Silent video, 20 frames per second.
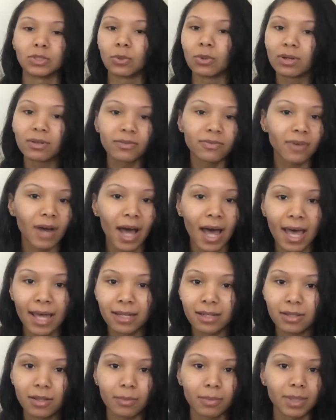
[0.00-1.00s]
doing
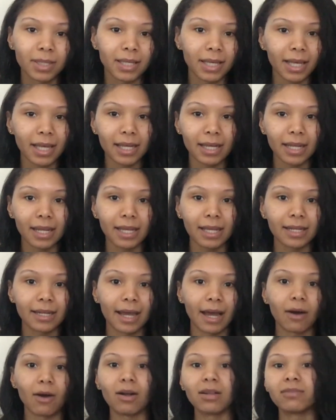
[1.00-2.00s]
fine at the beginning.
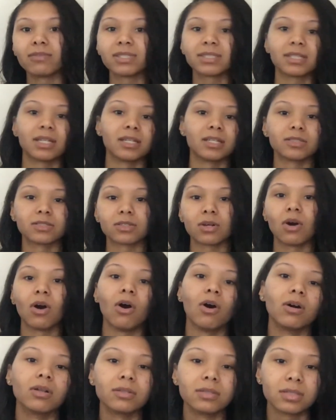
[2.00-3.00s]
Now all of a sudden there's a
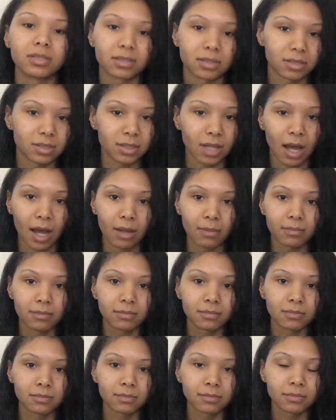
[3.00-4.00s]
halt. There's a stop.
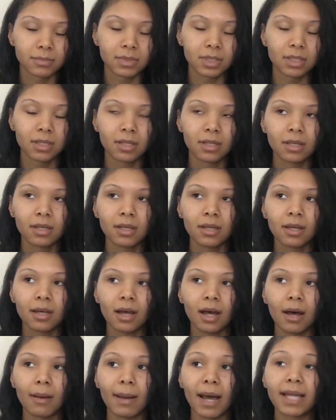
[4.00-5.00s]

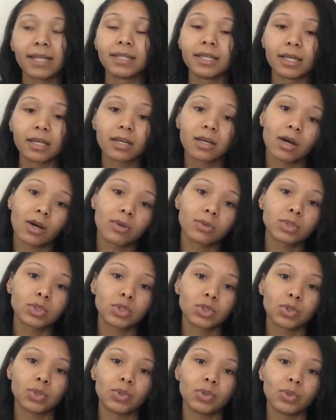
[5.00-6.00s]
I did go
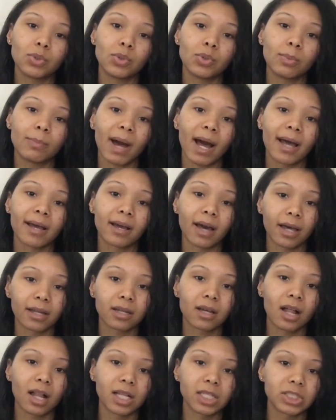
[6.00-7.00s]
to my
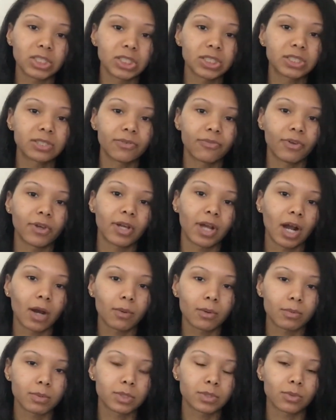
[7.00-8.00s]
gynecologist to figure
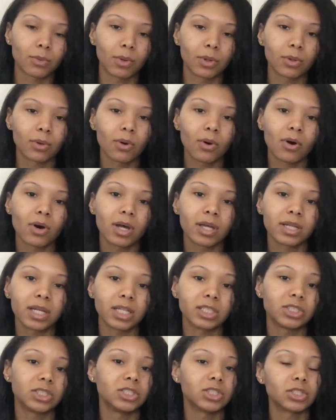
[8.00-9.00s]
out what was going on,
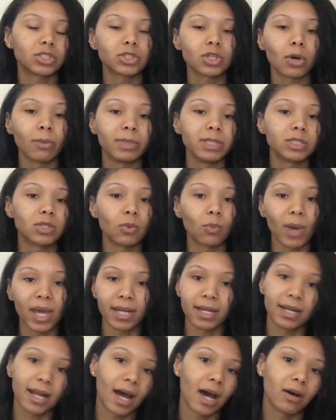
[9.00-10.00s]
and she just told me to
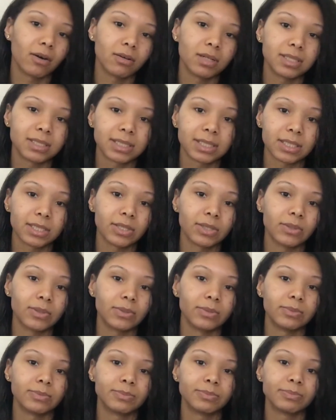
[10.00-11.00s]
wait it out
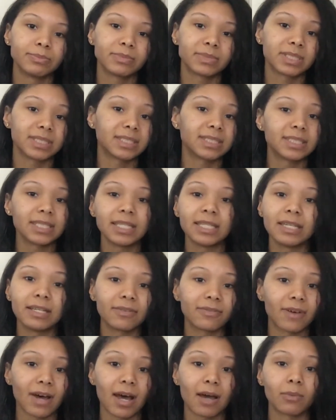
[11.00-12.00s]
to see
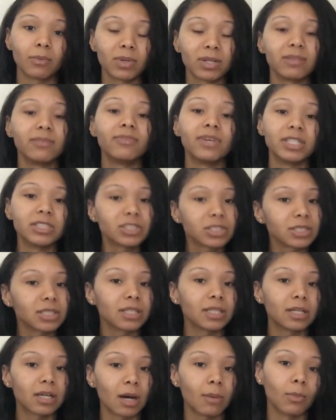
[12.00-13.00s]
if I would
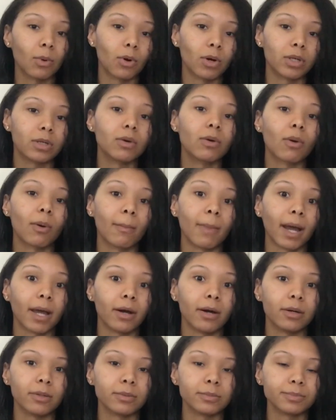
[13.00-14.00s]
eventually come on my
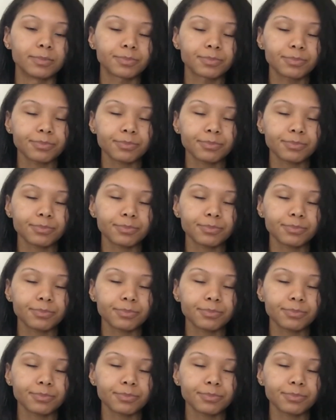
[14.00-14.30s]
own.